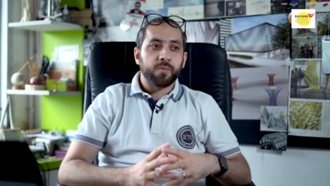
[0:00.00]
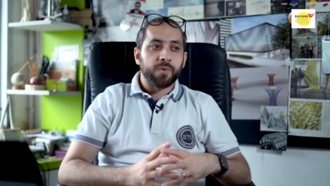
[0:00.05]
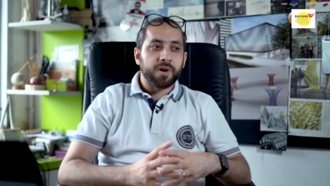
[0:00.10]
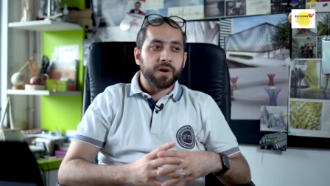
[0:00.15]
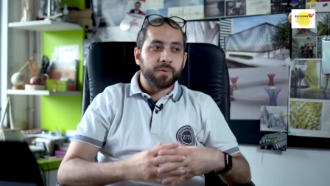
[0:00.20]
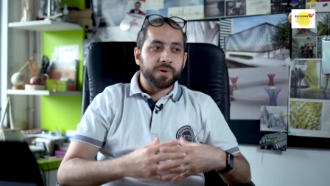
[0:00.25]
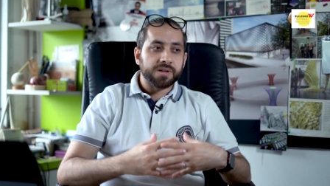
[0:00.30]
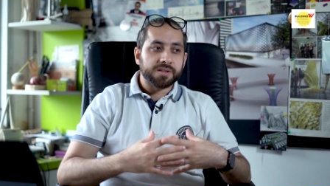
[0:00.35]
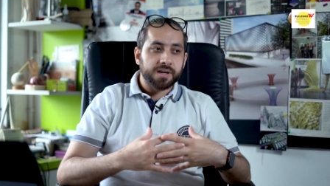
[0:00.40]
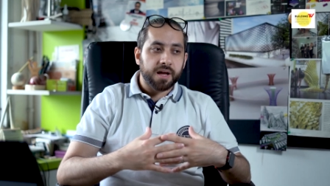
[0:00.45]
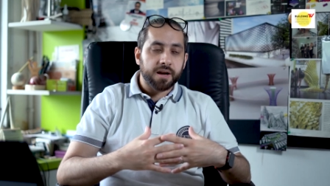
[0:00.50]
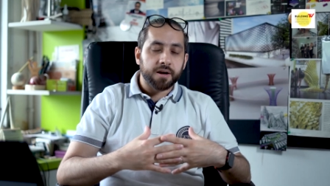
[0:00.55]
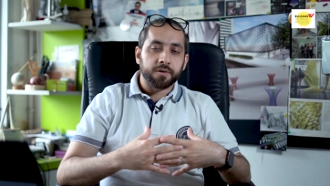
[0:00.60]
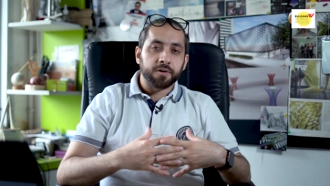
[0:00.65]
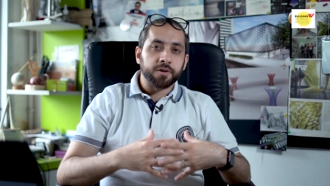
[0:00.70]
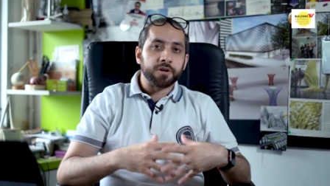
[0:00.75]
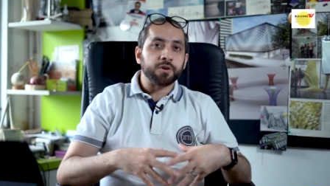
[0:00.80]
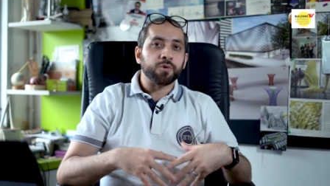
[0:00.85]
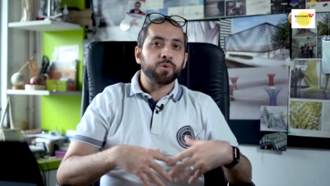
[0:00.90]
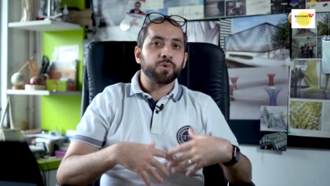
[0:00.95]
where we started
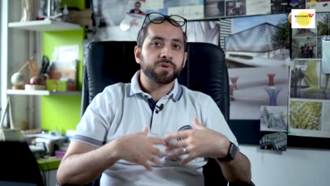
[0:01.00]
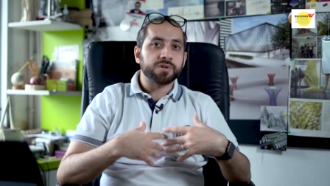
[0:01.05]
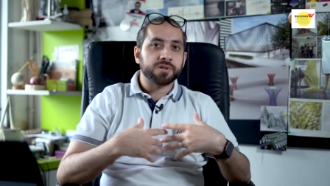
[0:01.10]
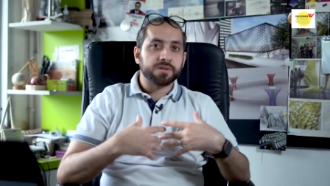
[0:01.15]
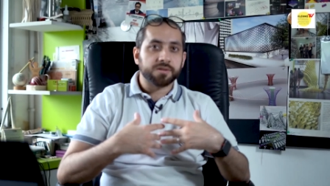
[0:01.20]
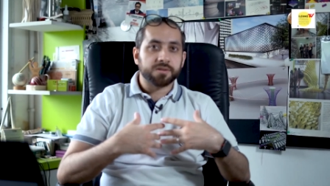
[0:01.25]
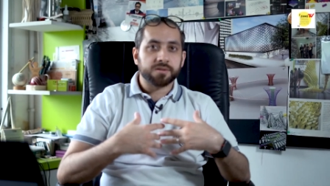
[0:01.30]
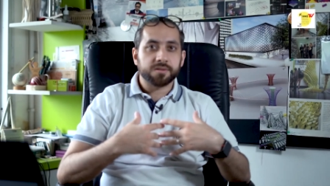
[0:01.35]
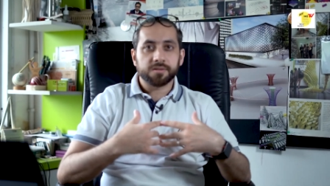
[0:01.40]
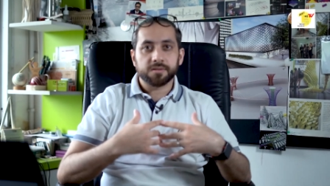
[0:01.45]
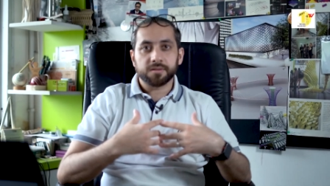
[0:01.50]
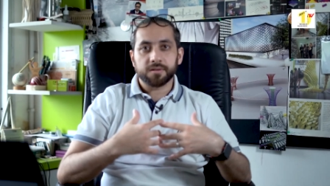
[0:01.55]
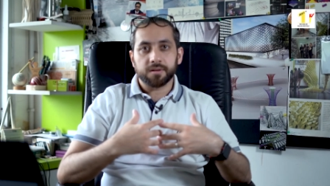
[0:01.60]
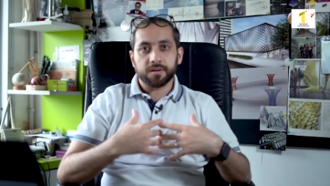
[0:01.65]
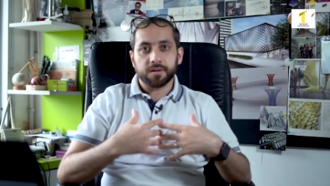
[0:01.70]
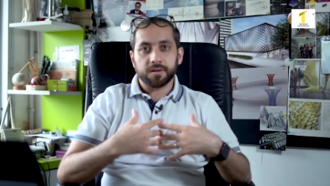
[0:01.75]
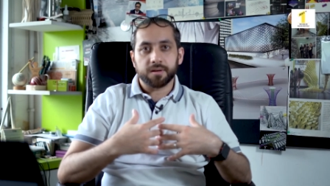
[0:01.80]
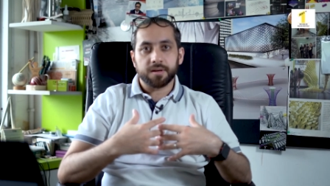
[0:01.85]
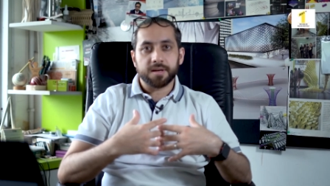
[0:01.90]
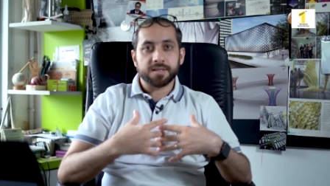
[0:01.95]
to use
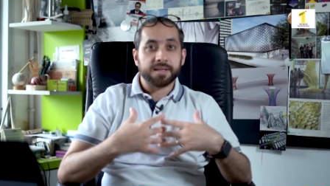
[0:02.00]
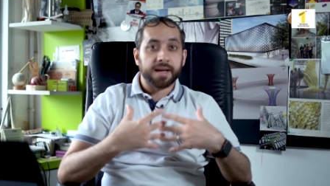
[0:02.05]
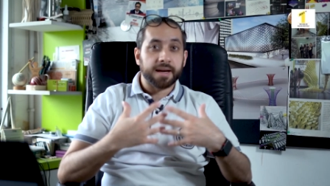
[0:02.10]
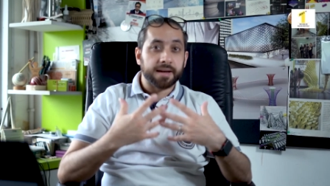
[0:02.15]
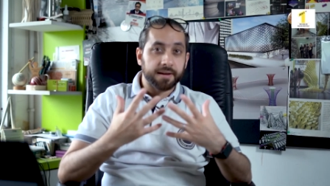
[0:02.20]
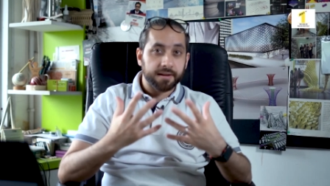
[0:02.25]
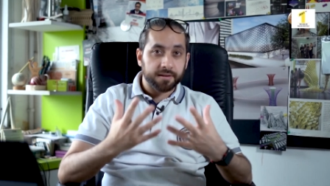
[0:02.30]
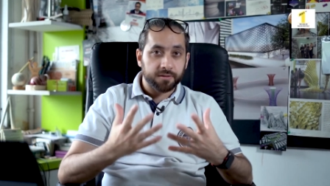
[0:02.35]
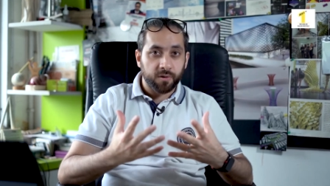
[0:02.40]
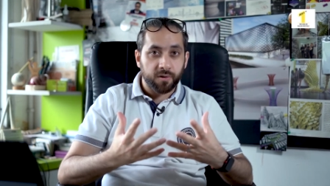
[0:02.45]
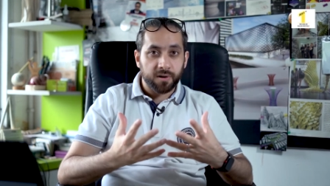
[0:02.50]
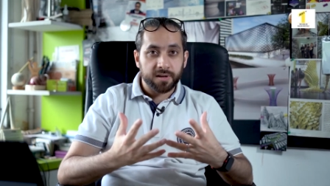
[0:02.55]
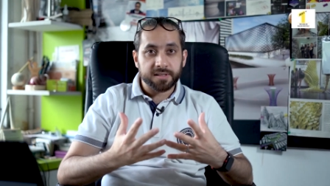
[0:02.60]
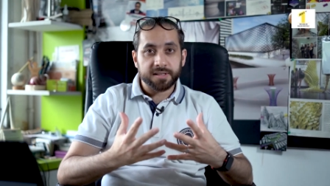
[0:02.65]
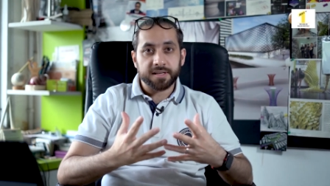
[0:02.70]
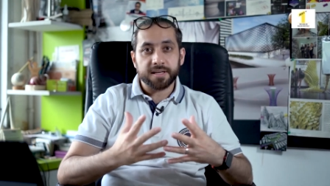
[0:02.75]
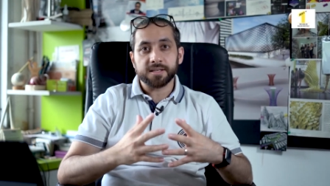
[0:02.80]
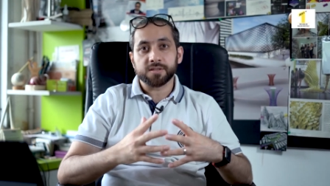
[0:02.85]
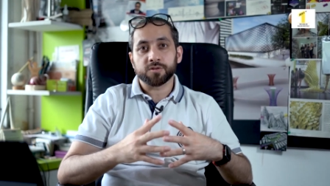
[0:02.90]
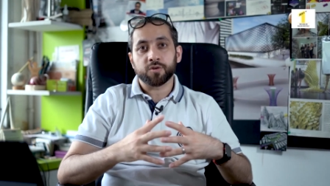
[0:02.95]
uh, design
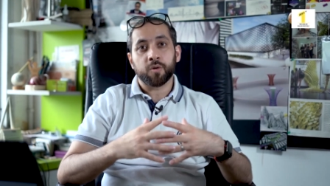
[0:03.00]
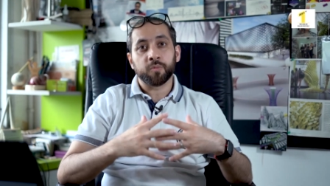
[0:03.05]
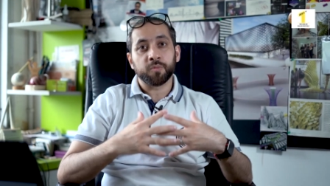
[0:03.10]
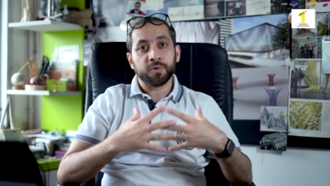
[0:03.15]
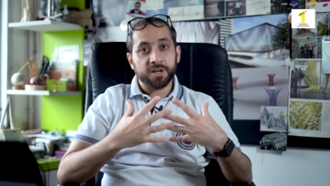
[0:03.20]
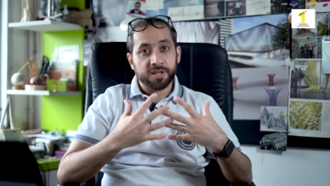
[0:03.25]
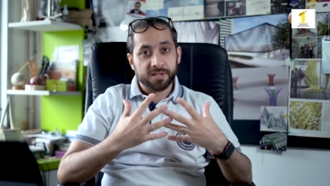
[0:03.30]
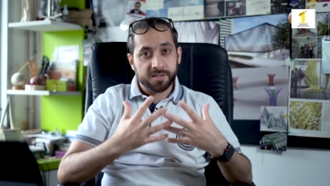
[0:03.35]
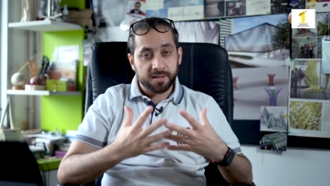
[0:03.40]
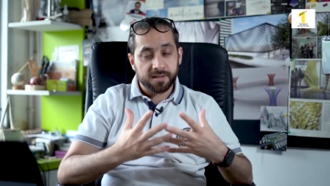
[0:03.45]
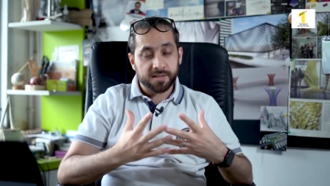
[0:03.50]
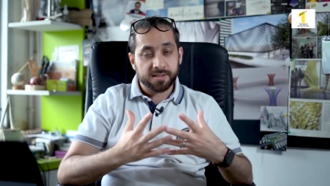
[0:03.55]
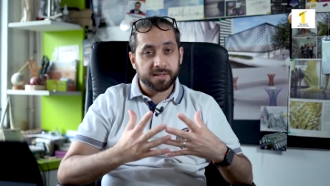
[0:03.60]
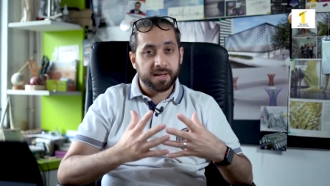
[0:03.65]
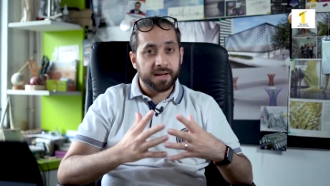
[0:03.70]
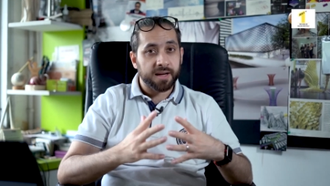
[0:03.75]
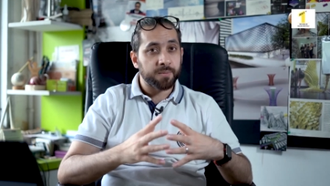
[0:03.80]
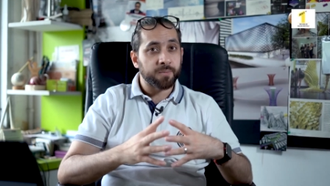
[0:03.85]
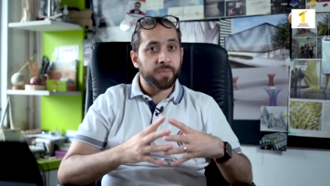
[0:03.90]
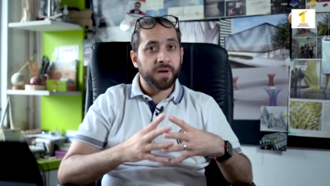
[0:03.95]
technologies computational
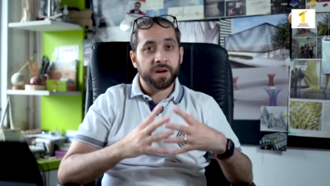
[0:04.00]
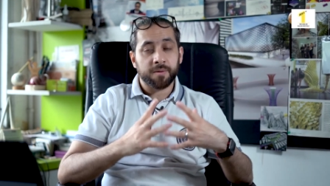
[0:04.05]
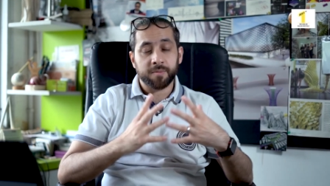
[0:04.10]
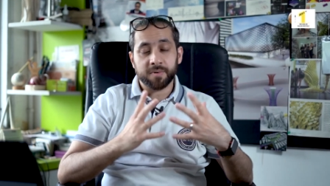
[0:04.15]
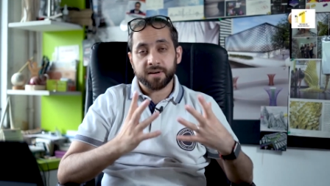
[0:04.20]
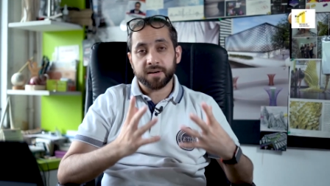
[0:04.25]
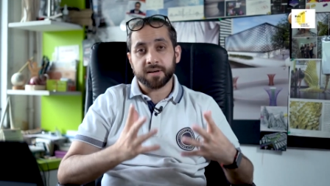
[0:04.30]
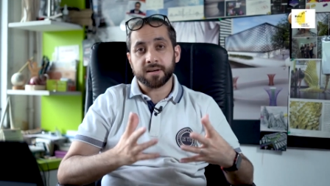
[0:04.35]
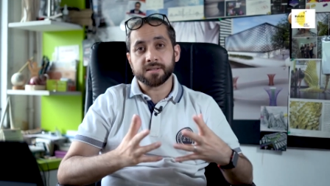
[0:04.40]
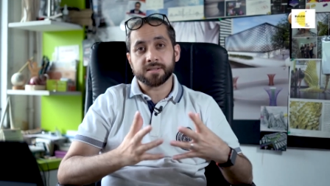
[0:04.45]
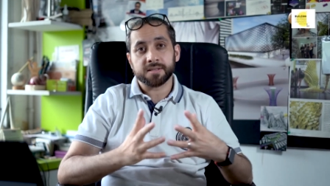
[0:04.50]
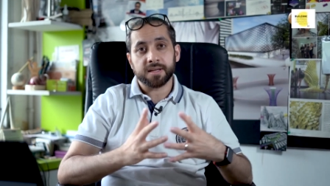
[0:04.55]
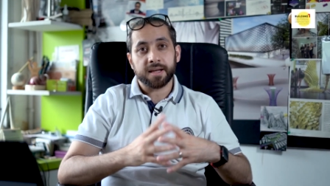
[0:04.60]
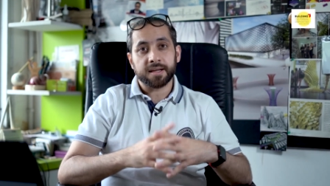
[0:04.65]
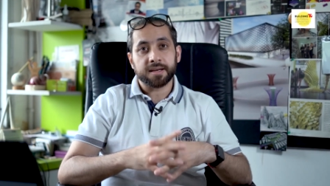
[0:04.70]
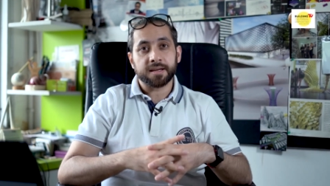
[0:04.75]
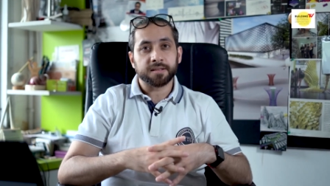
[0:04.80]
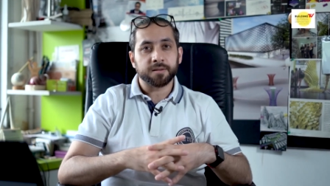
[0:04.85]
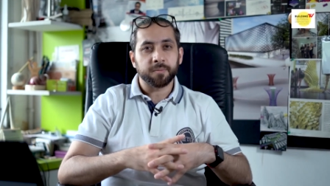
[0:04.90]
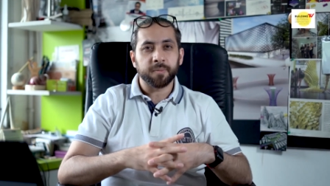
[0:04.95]
design parametric
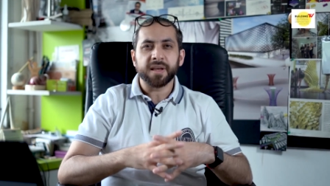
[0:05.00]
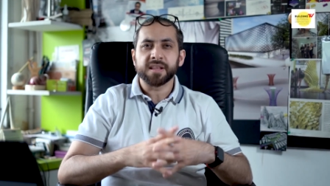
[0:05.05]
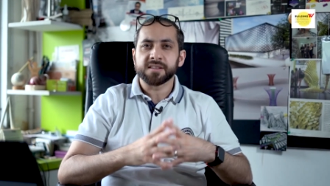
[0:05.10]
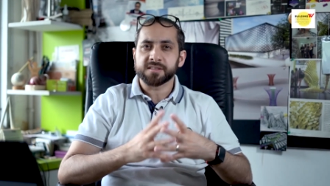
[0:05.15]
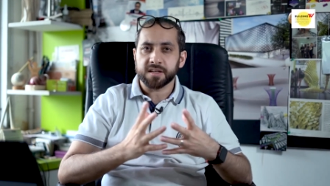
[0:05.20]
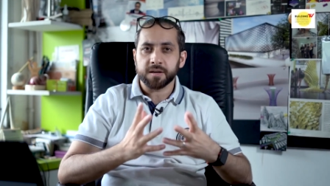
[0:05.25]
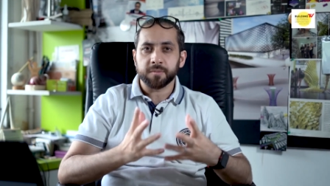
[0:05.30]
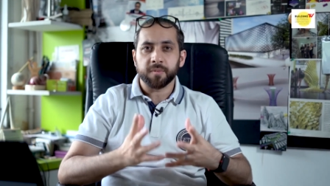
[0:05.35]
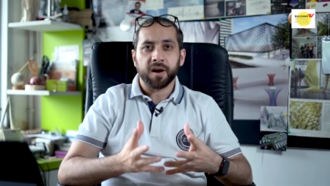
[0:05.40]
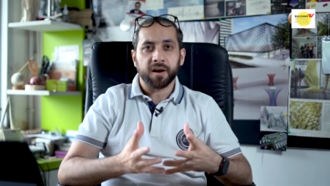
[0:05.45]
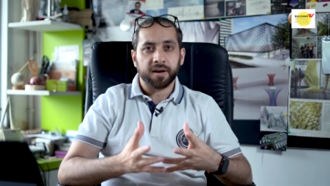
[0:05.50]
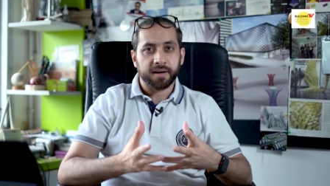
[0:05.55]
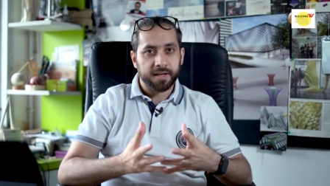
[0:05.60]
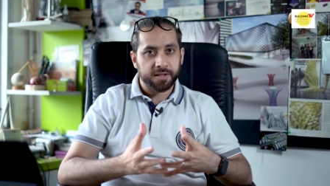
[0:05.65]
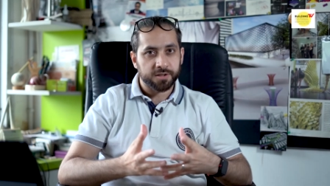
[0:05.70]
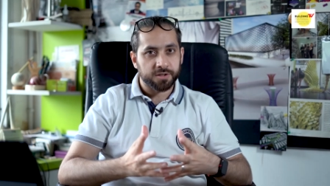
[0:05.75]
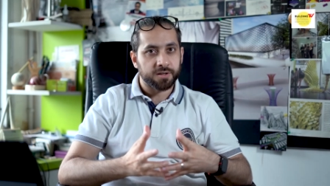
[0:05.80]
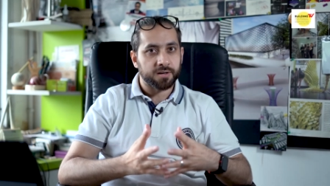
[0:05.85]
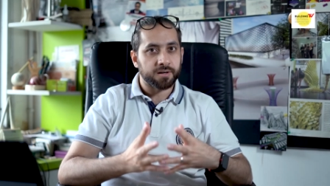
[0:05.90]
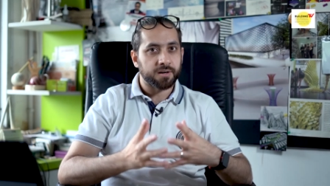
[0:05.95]
design in the mainstream
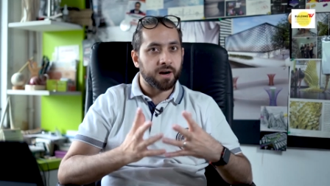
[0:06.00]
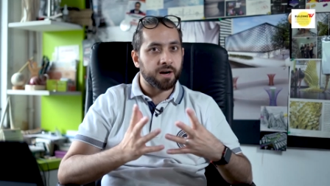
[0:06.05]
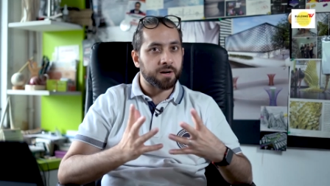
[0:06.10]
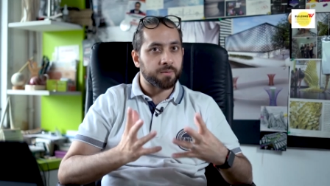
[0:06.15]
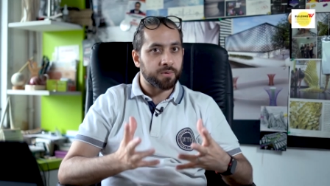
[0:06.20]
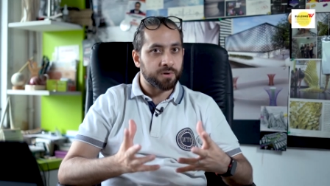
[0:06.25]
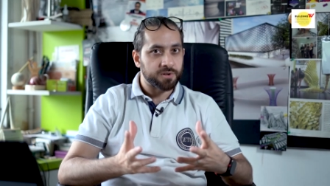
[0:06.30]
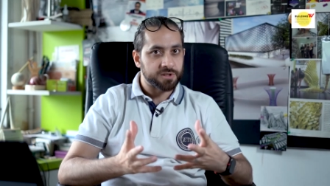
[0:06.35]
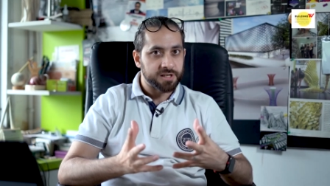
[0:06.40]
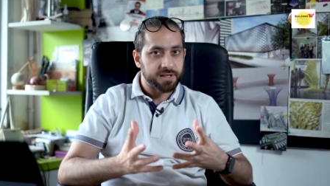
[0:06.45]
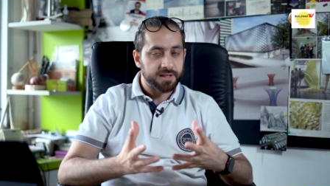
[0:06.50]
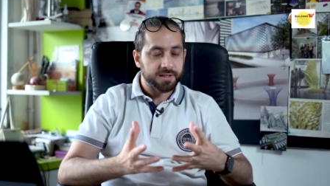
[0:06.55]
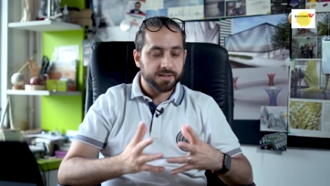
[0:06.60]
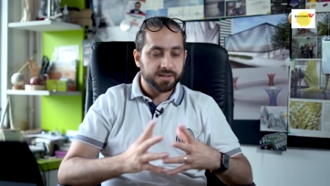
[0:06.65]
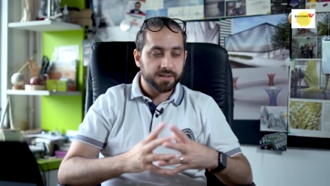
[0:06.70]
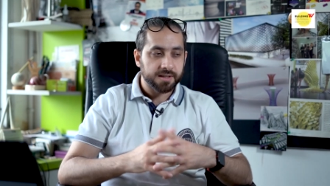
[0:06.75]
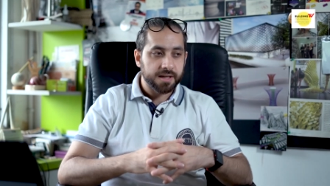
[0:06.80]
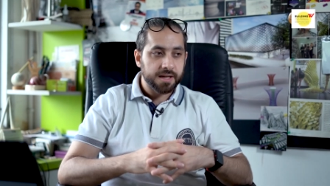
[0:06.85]
architecture and art projects